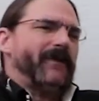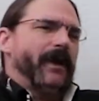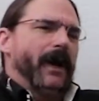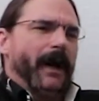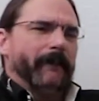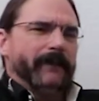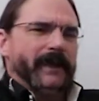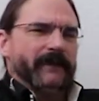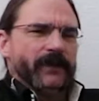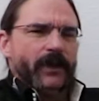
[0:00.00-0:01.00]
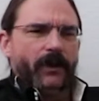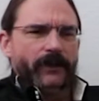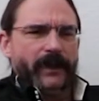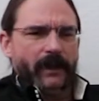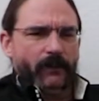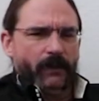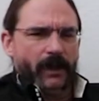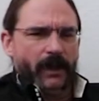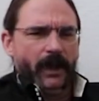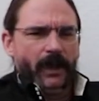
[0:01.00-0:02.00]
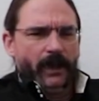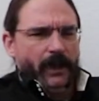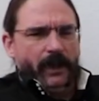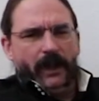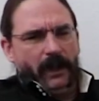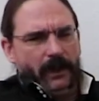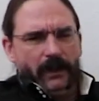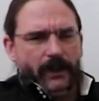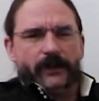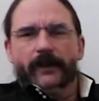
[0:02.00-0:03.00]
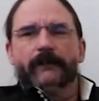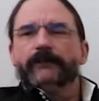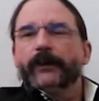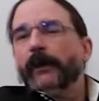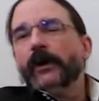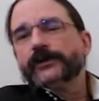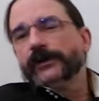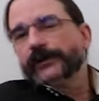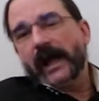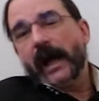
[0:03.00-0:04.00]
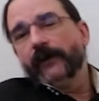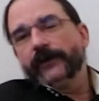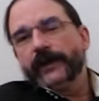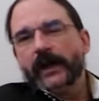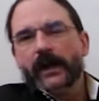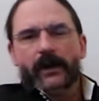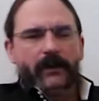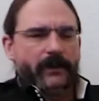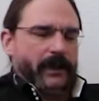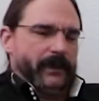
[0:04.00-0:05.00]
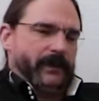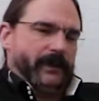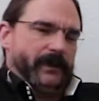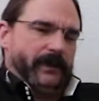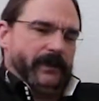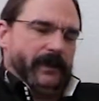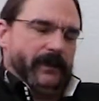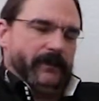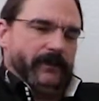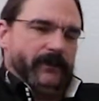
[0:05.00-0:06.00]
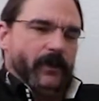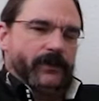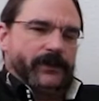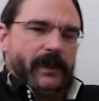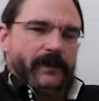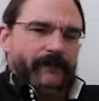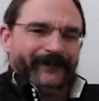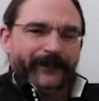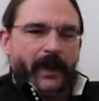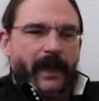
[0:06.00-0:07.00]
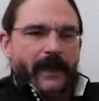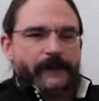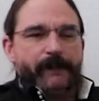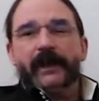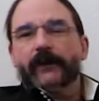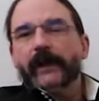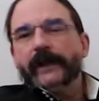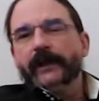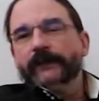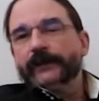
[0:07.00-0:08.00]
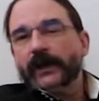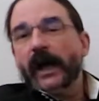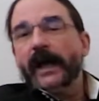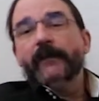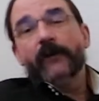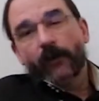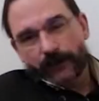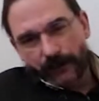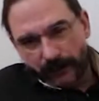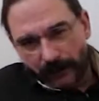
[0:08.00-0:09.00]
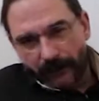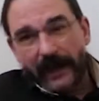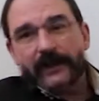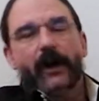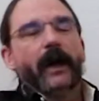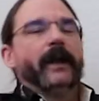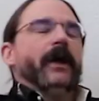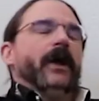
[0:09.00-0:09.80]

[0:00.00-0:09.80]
um, even though there were uh, other proposals out there, uh, and and those that had spent a great deal of time, so they thought,